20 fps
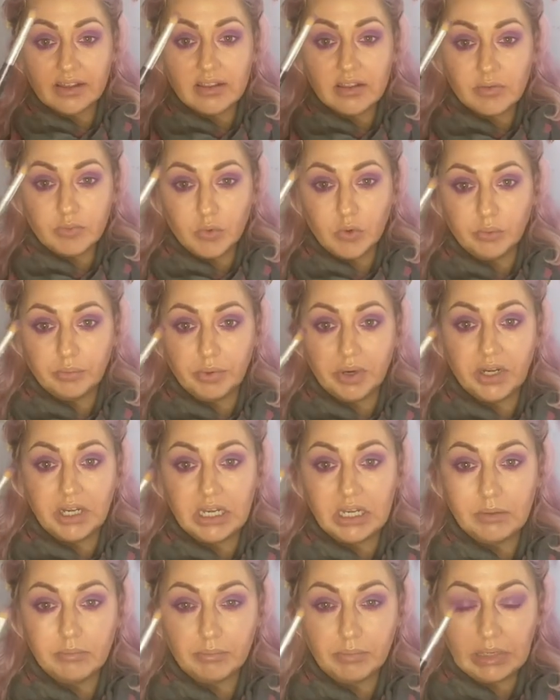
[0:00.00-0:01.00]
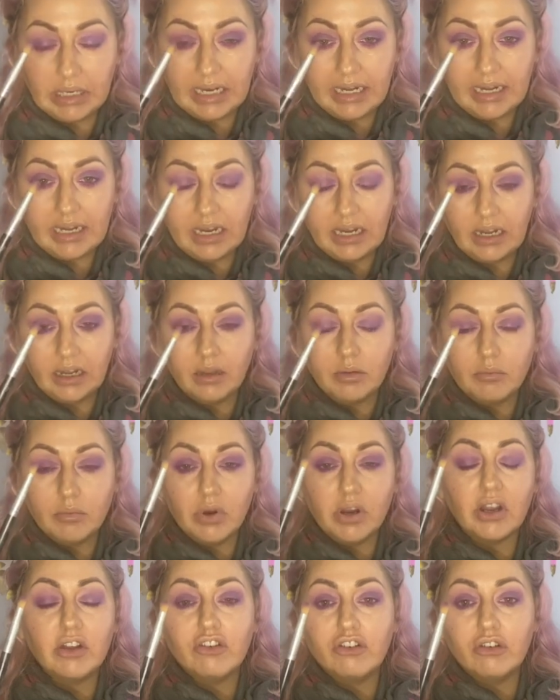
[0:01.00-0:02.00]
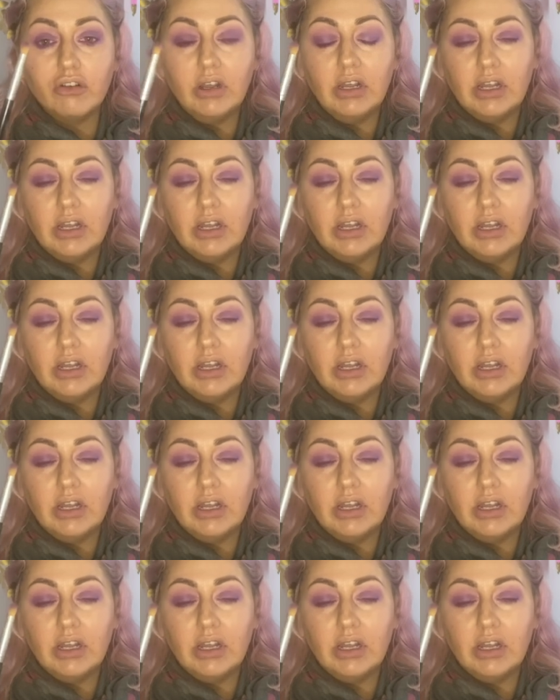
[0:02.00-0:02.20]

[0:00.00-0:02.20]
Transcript: small blending brush.